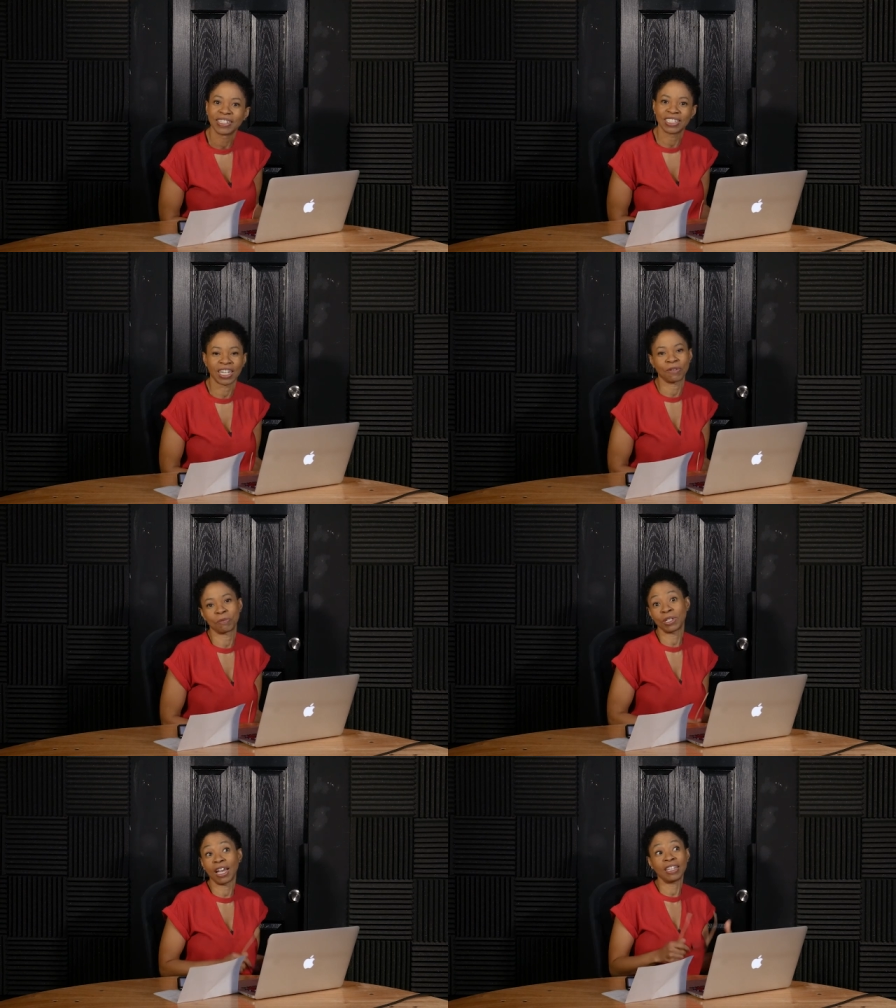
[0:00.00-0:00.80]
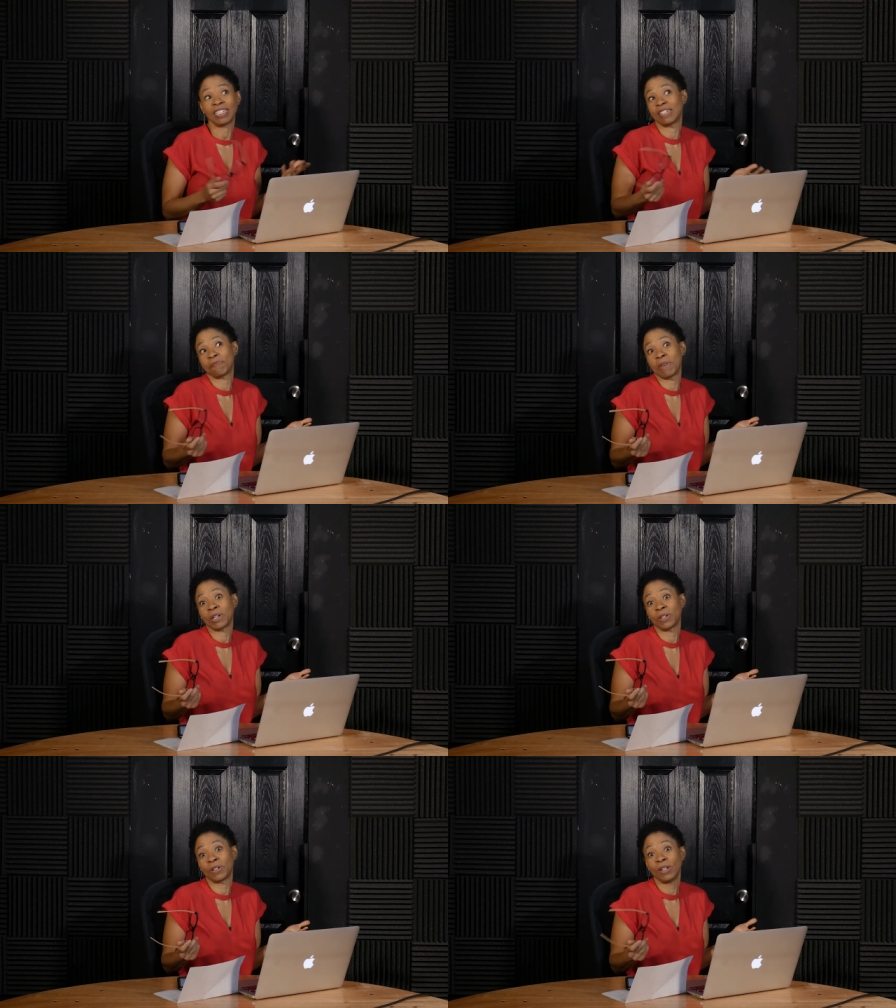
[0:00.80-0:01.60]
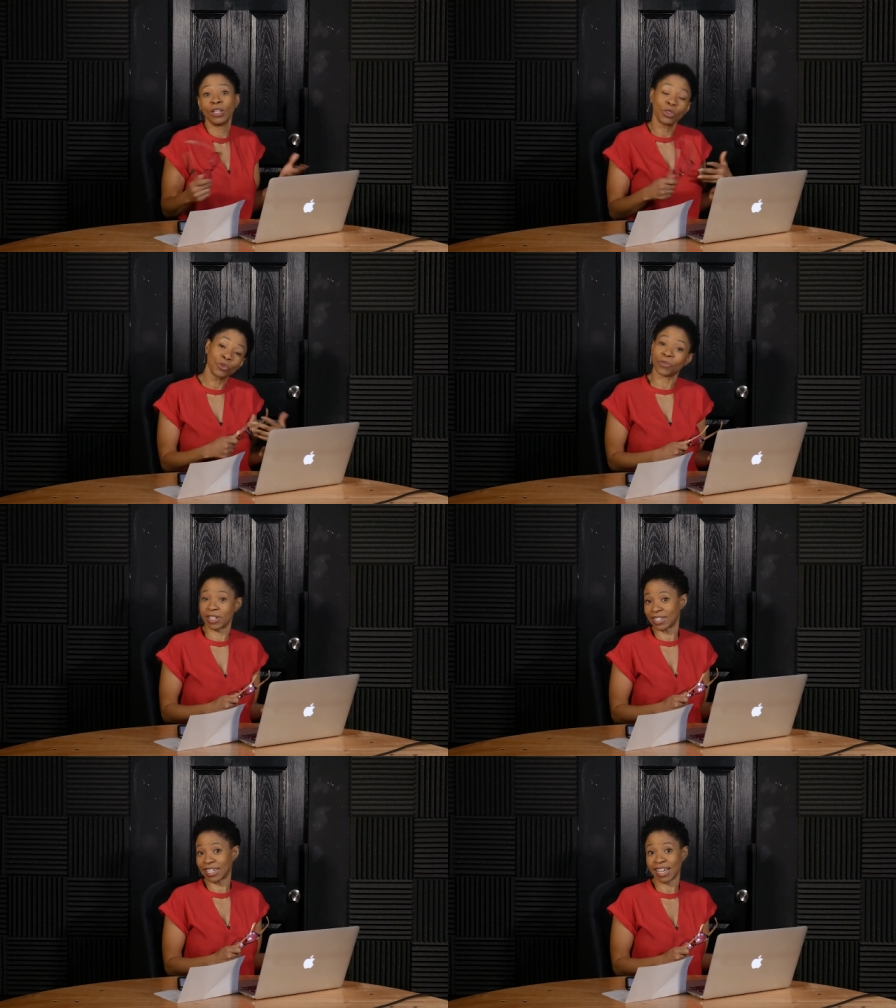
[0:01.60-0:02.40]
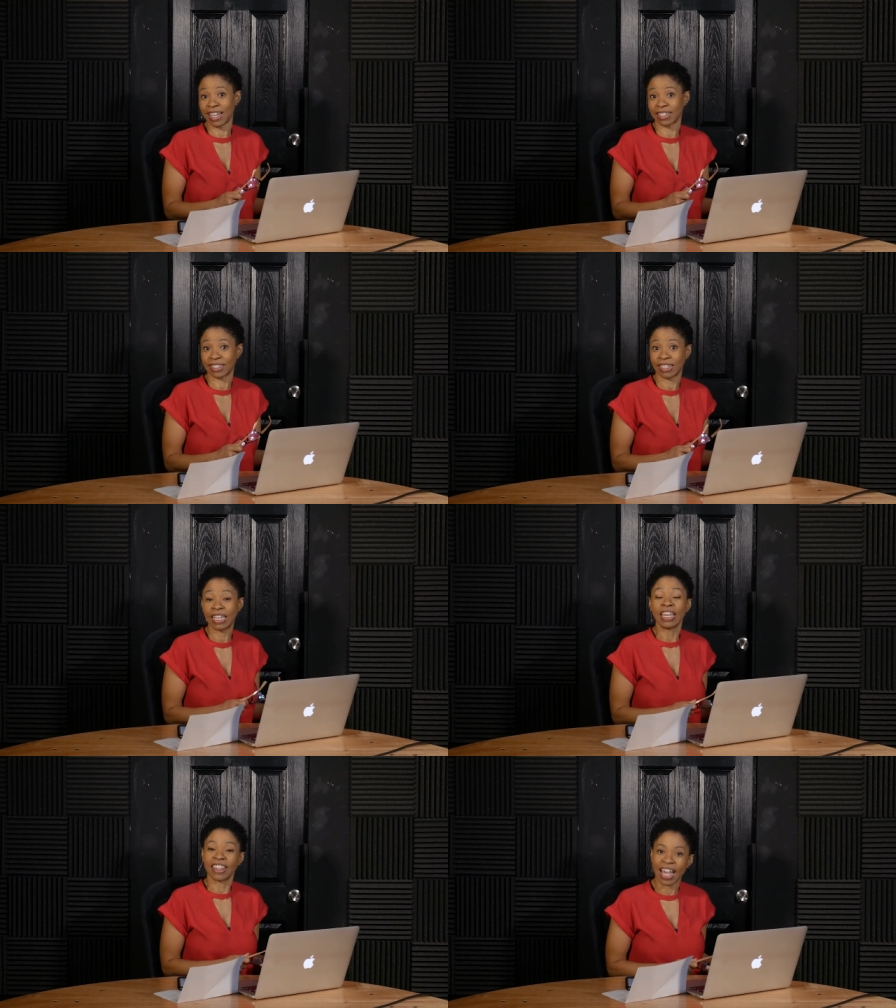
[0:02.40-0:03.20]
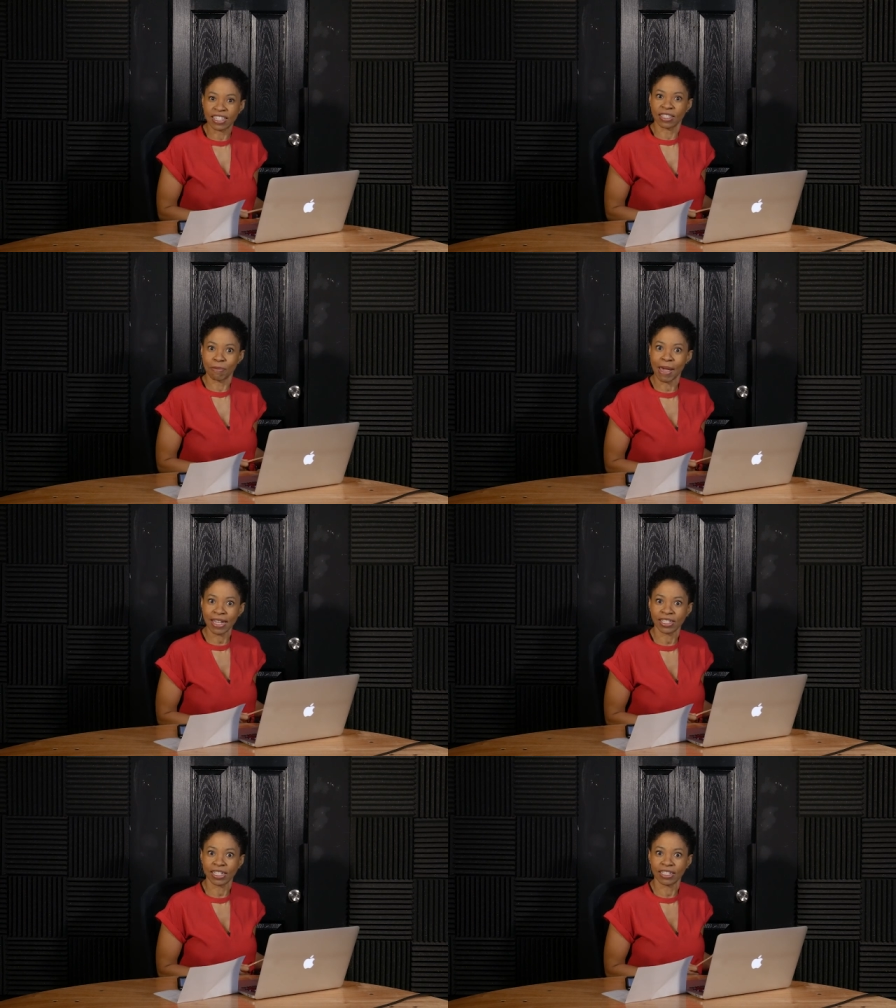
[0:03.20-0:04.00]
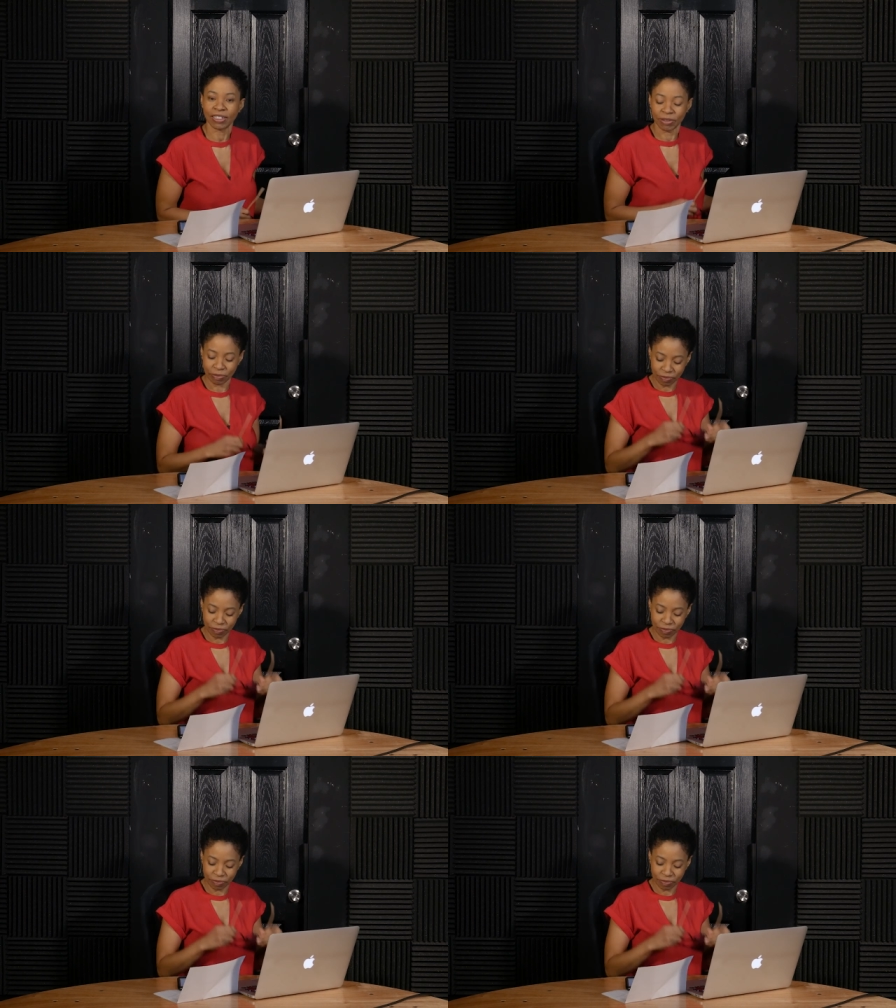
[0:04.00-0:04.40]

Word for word: And Shy from Shy met her through Friends Like Us. That's the magic.